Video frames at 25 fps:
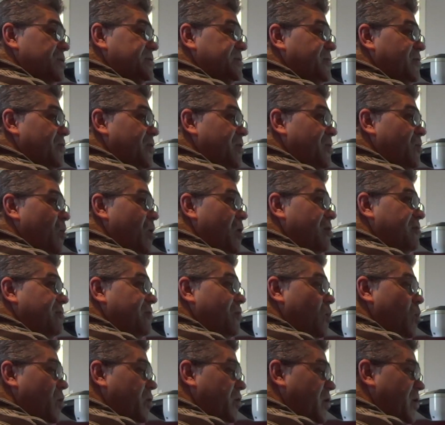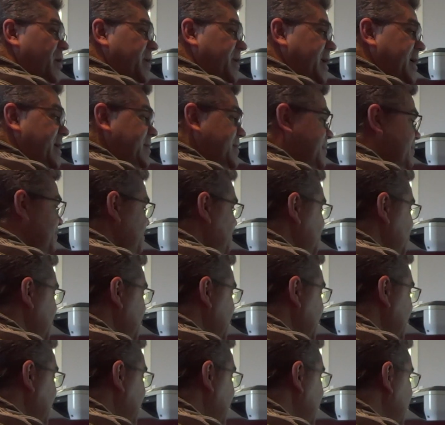works very well for what I need
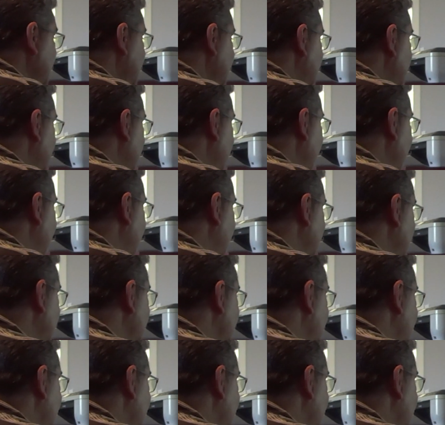and for